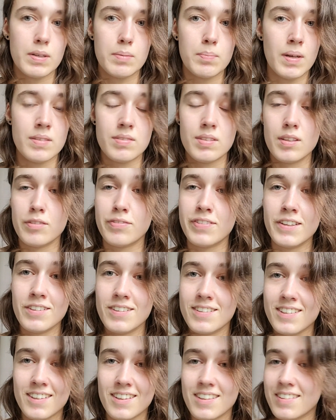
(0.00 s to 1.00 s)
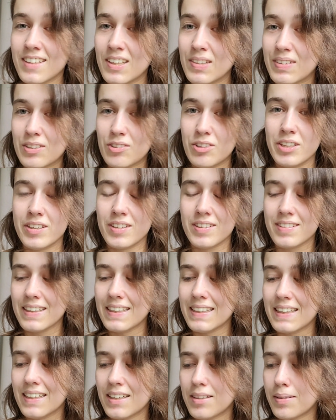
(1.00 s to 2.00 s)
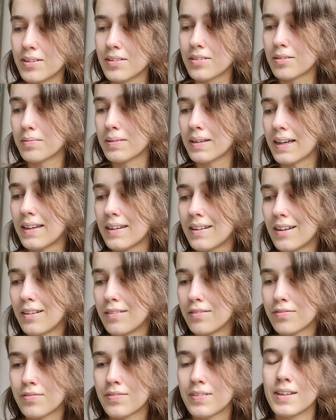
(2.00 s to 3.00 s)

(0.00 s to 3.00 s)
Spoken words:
months in the future or something, or you're thinking about some kind of